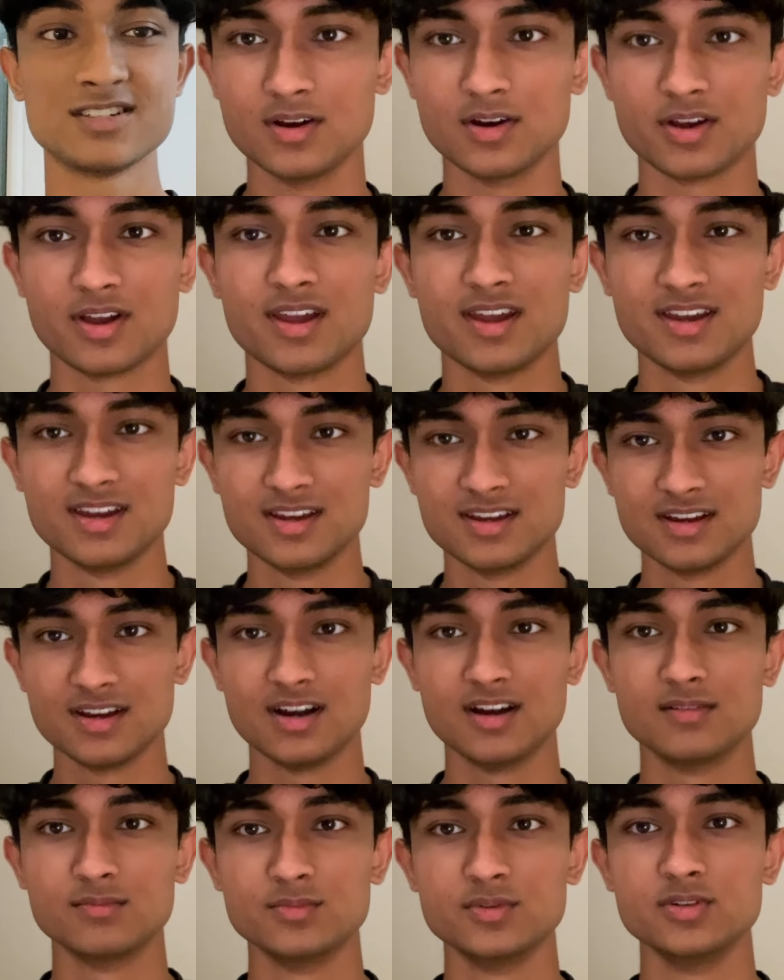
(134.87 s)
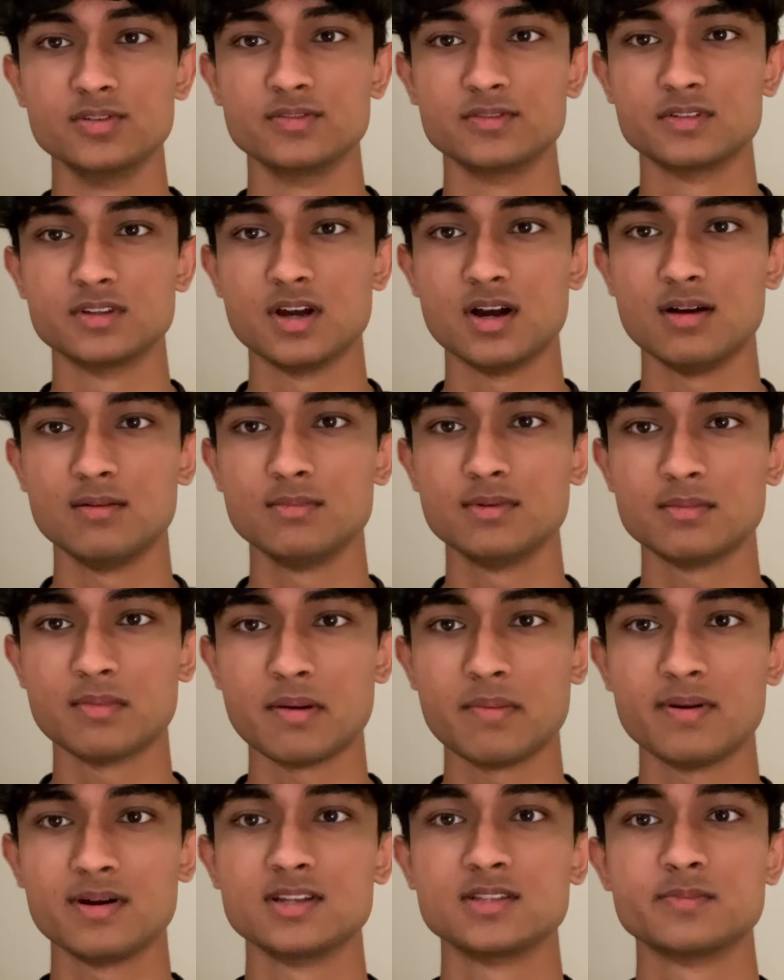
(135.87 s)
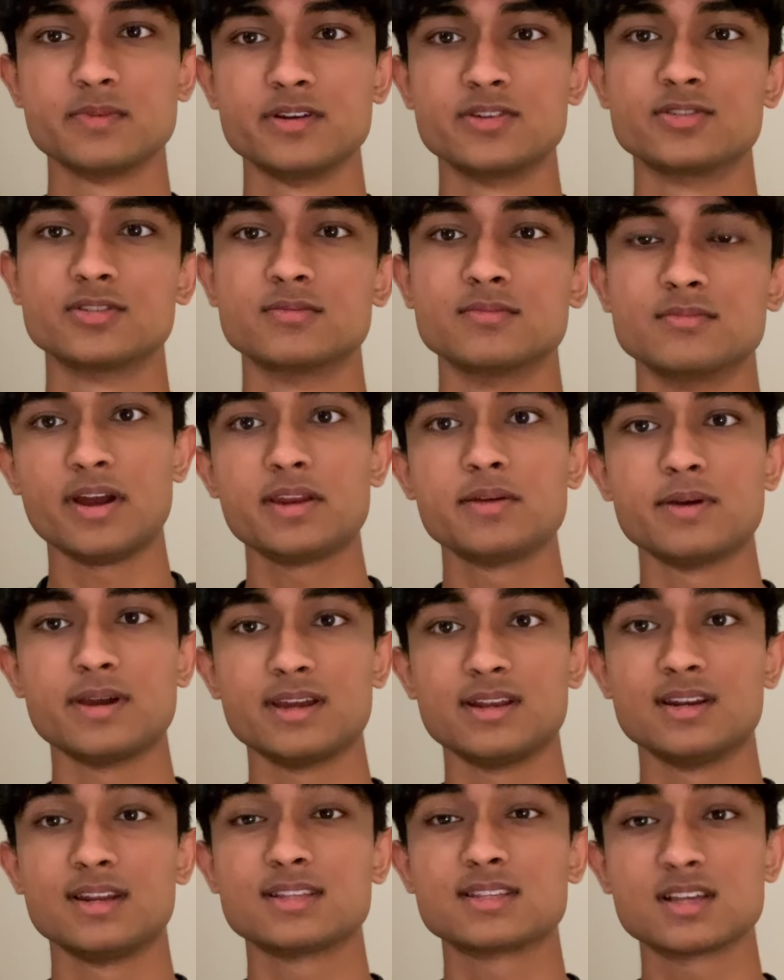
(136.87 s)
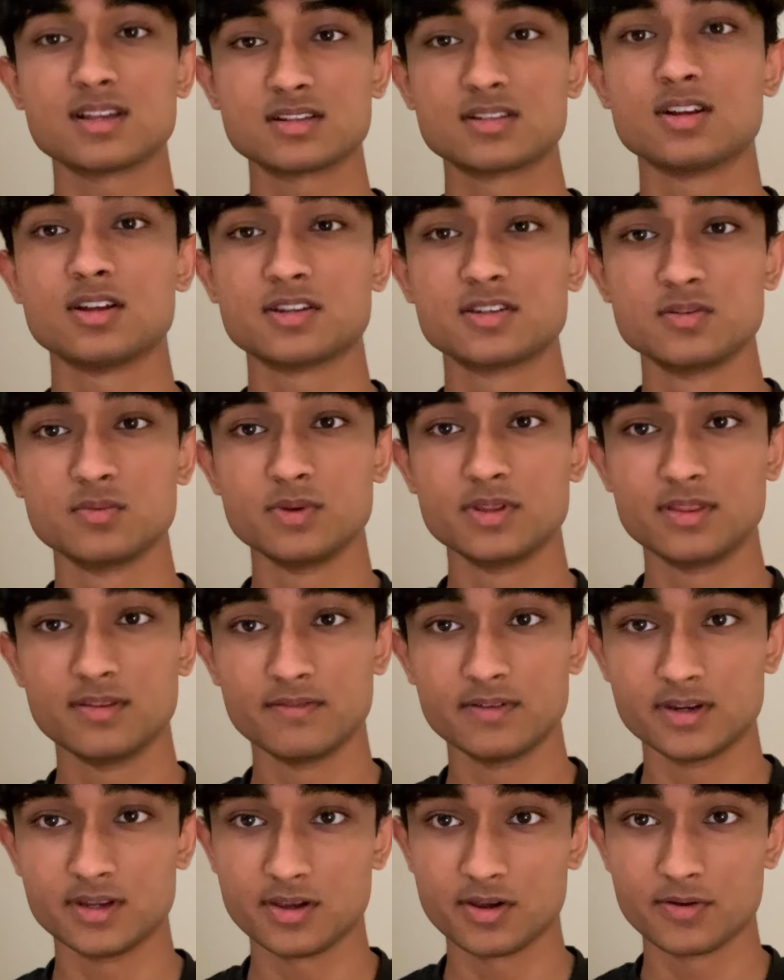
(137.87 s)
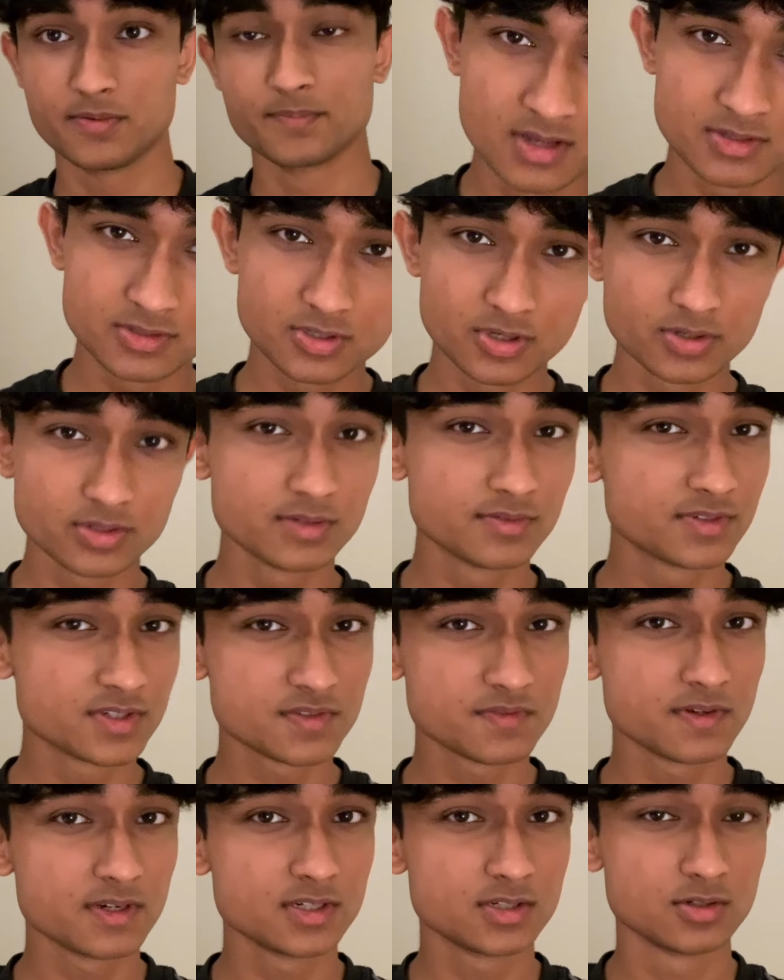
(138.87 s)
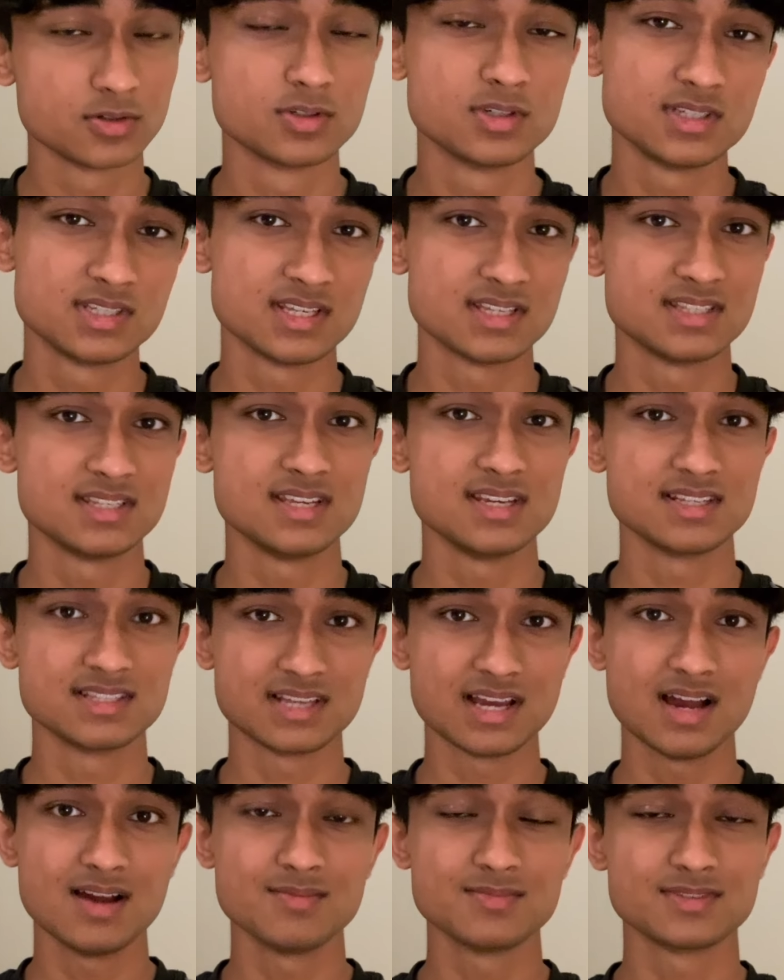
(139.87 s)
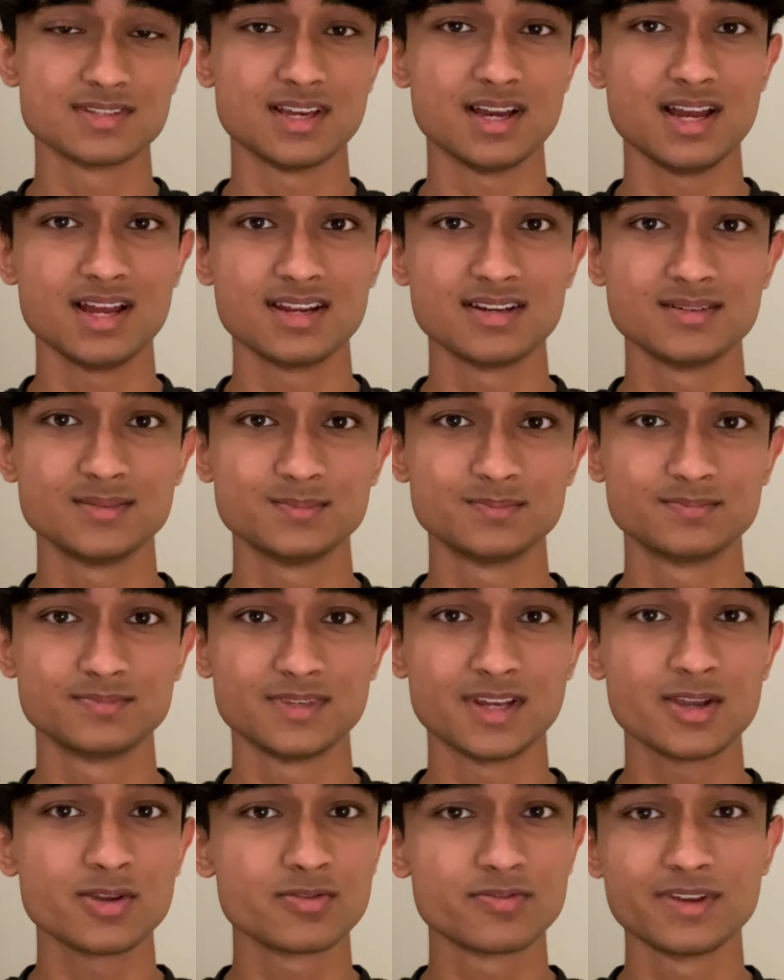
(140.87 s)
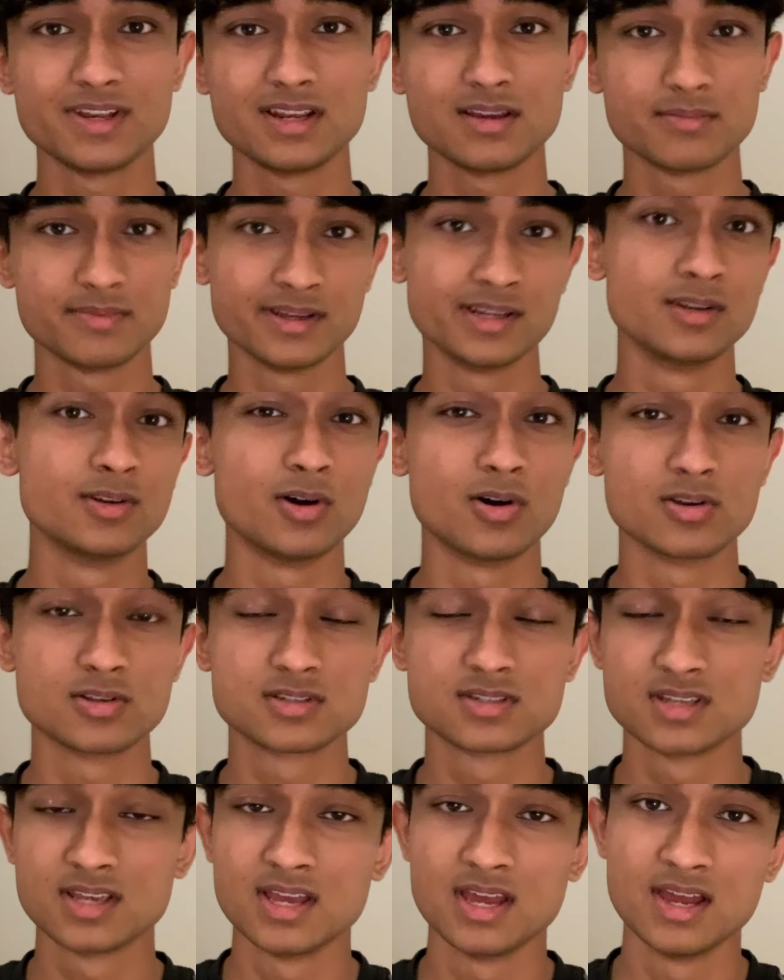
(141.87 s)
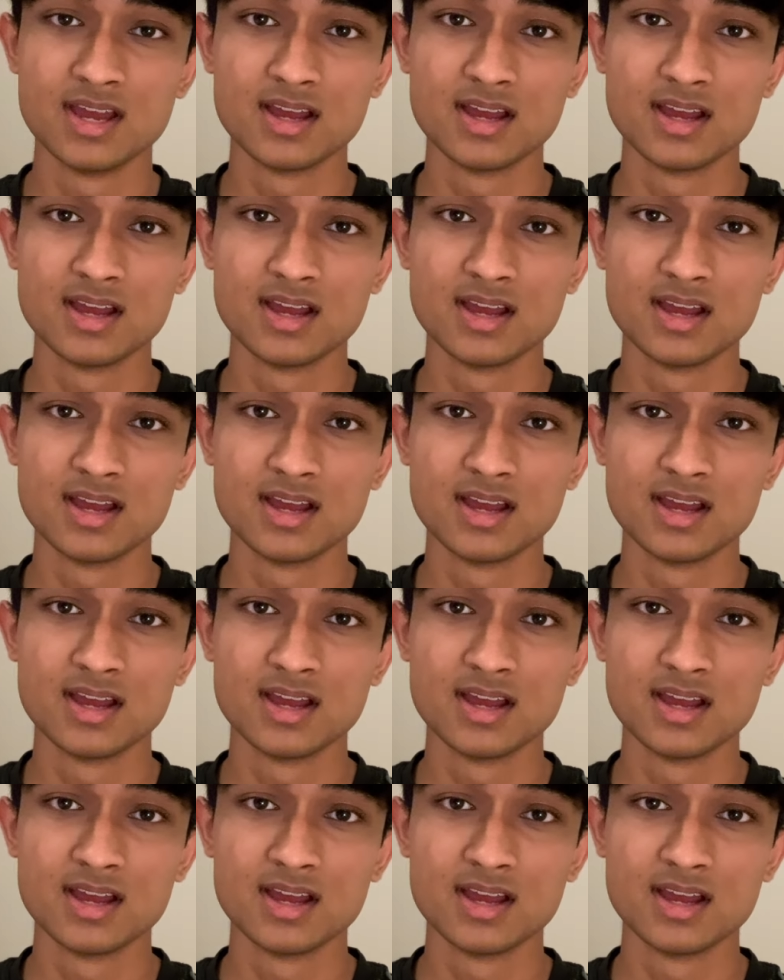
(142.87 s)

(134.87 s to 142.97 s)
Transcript: Okay, I've moved. I'm in my parents' bedroom. Anyway, let's get started with the video. So you've just finished your GCSE exams and now you're feeling a bit lost.